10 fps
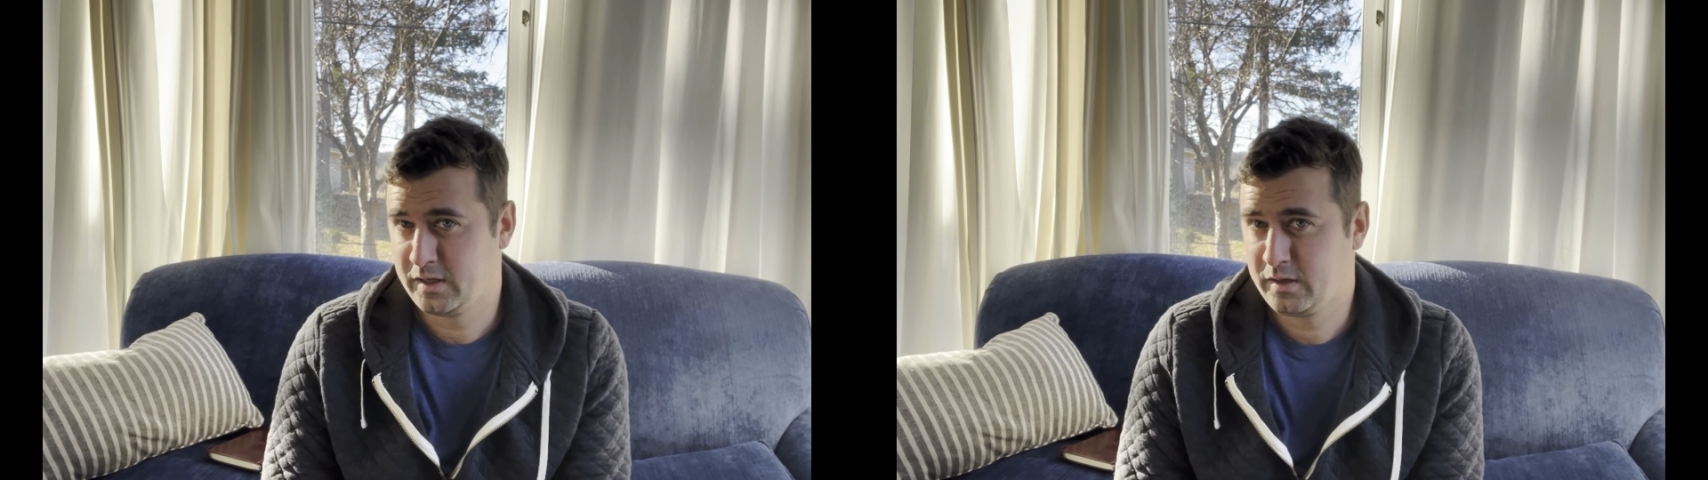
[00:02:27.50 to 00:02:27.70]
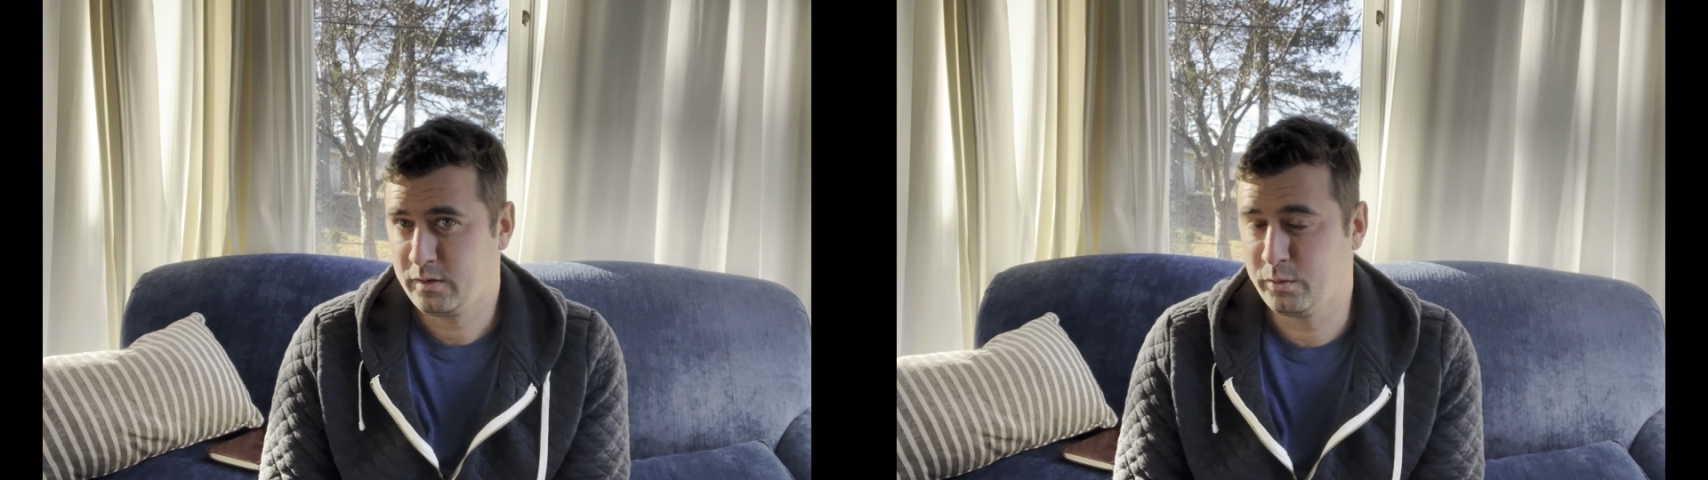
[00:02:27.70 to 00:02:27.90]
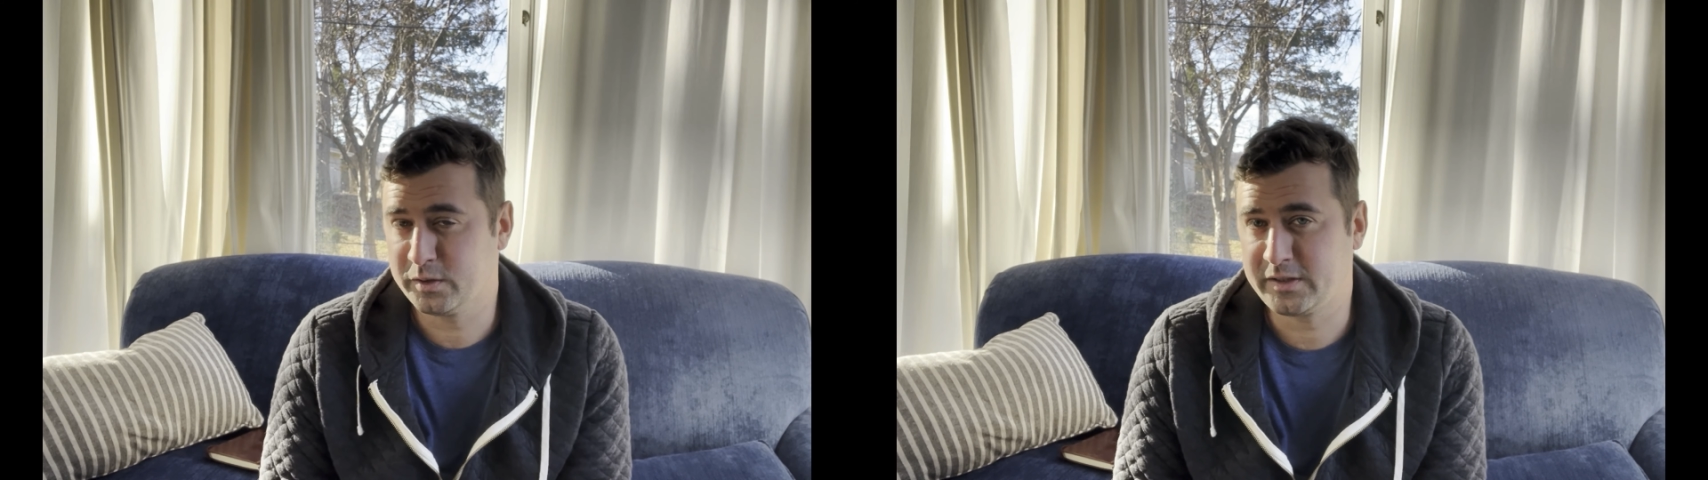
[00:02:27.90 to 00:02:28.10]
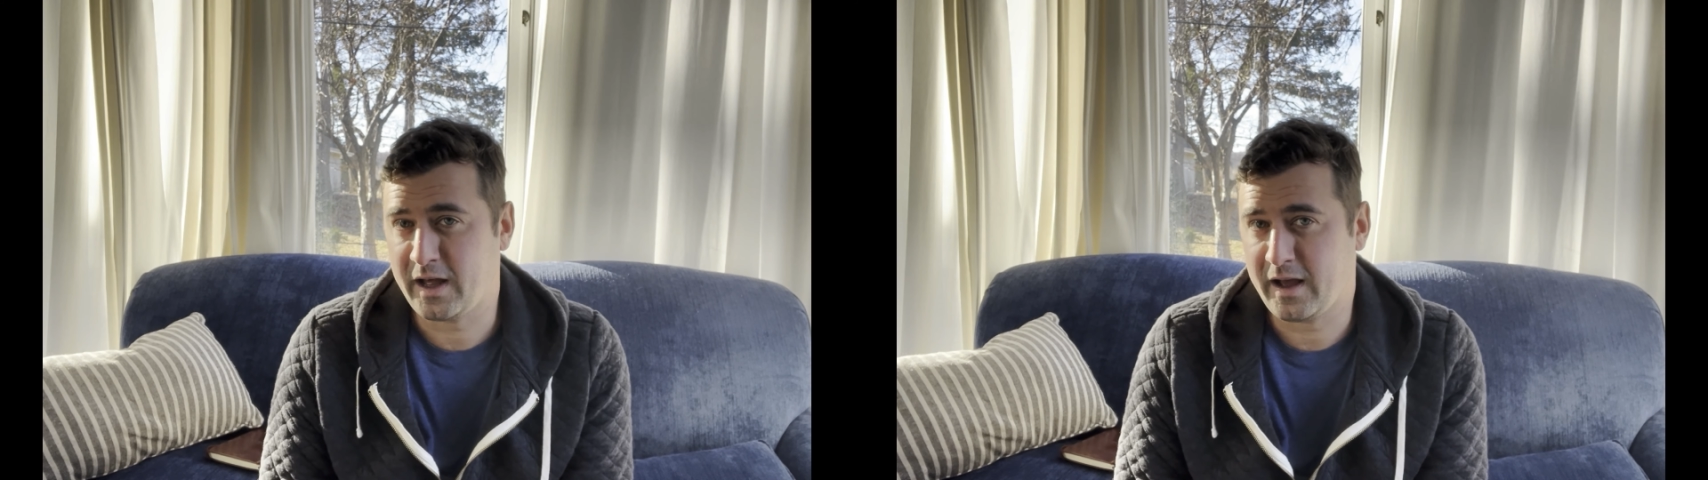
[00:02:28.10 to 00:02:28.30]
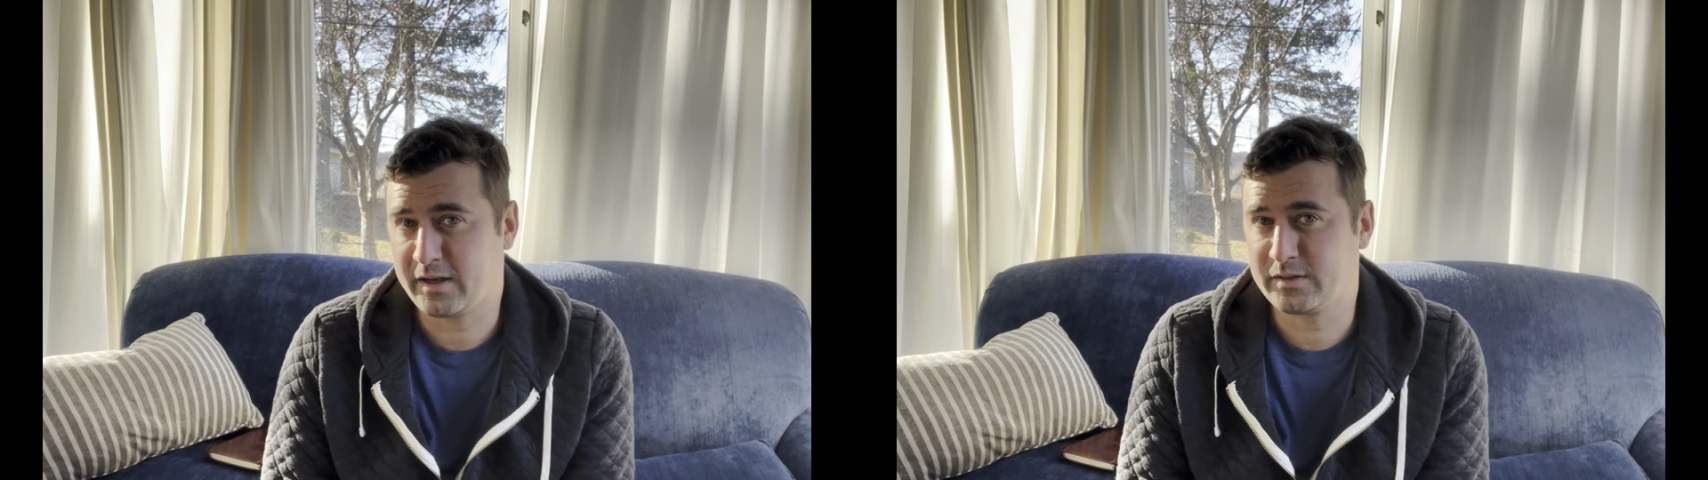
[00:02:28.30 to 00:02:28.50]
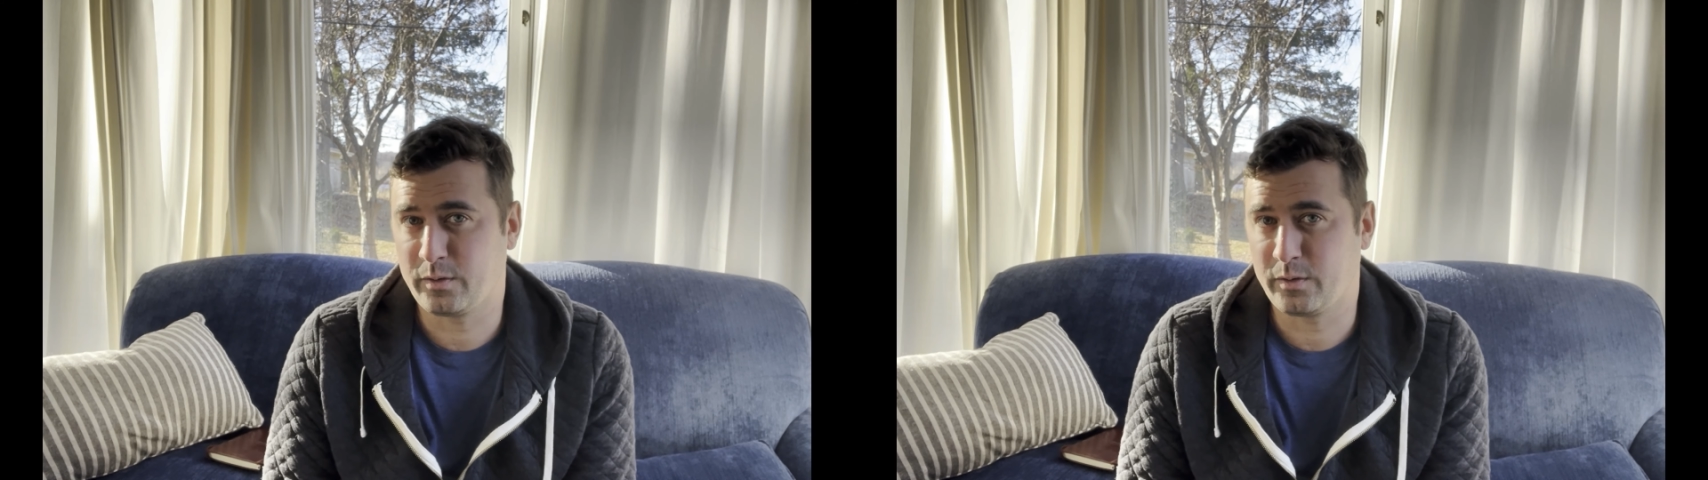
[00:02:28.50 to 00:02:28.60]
cool stocks